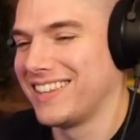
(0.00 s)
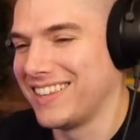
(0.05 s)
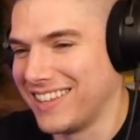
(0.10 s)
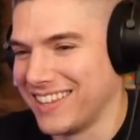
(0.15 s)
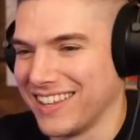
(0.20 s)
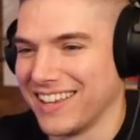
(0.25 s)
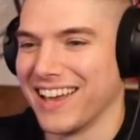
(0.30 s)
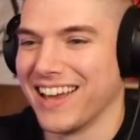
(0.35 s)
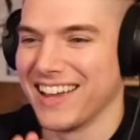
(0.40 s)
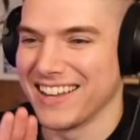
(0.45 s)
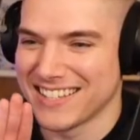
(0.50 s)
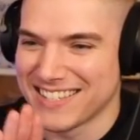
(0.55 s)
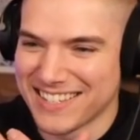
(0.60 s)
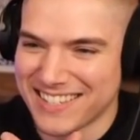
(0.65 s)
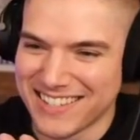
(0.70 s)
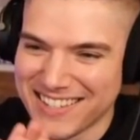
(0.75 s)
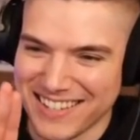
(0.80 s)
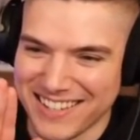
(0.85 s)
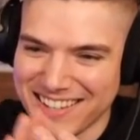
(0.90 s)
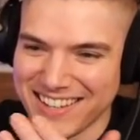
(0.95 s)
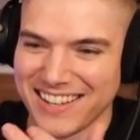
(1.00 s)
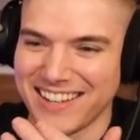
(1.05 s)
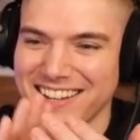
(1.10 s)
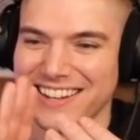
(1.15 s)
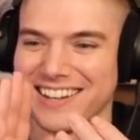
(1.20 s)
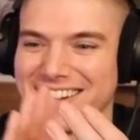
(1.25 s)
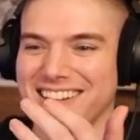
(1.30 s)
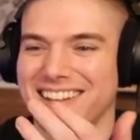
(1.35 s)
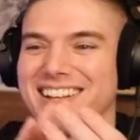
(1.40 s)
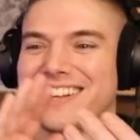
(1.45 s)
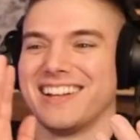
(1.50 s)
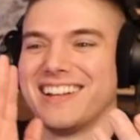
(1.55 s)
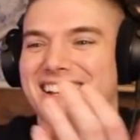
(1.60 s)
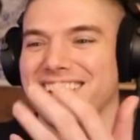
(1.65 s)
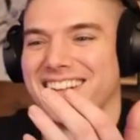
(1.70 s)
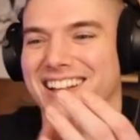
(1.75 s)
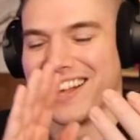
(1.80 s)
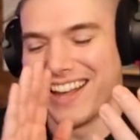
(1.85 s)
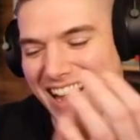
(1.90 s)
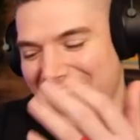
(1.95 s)
Yes.
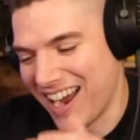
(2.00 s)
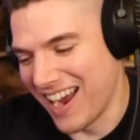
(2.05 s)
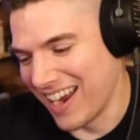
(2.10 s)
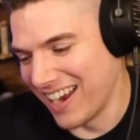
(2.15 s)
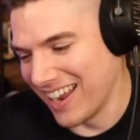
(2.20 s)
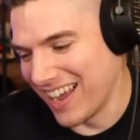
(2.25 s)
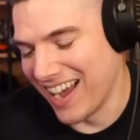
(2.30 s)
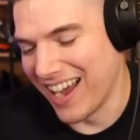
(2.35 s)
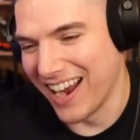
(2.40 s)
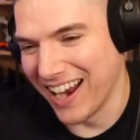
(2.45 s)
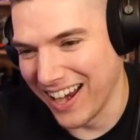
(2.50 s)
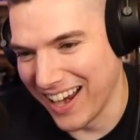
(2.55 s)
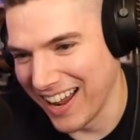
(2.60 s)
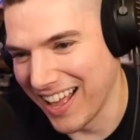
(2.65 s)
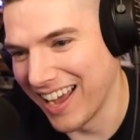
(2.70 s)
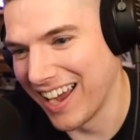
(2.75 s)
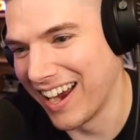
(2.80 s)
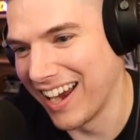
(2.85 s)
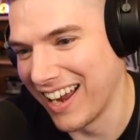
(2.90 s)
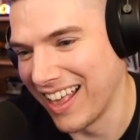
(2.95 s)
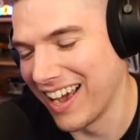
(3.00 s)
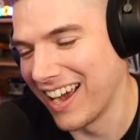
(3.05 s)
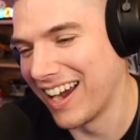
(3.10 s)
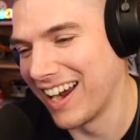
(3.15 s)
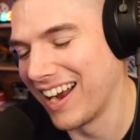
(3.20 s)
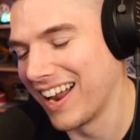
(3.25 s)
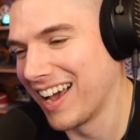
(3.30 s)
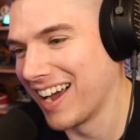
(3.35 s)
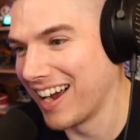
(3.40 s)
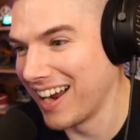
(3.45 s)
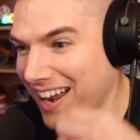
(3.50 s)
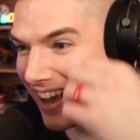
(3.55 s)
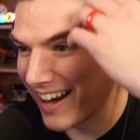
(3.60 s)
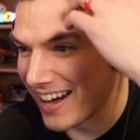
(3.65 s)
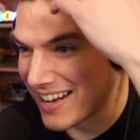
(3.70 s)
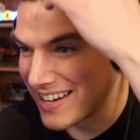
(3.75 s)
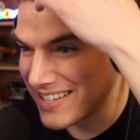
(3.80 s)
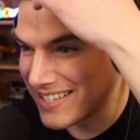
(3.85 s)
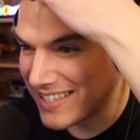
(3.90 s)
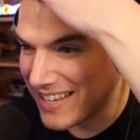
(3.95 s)
All right, all right, all right, all right, all right. I
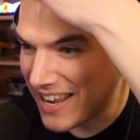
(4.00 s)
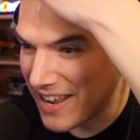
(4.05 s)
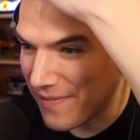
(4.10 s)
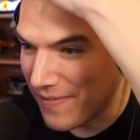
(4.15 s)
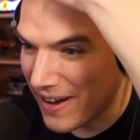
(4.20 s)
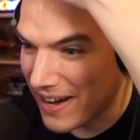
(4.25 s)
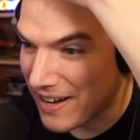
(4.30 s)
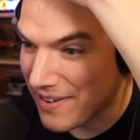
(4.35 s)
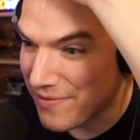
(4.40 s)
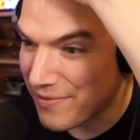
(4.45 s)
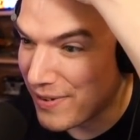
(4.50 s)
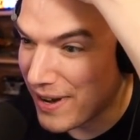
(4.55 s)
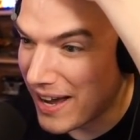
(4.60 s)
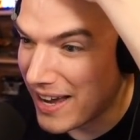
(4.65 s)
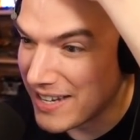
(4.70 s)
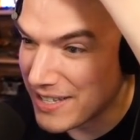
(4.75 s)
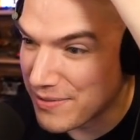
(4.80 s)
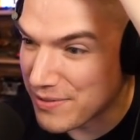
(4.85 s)
got to see if I can find some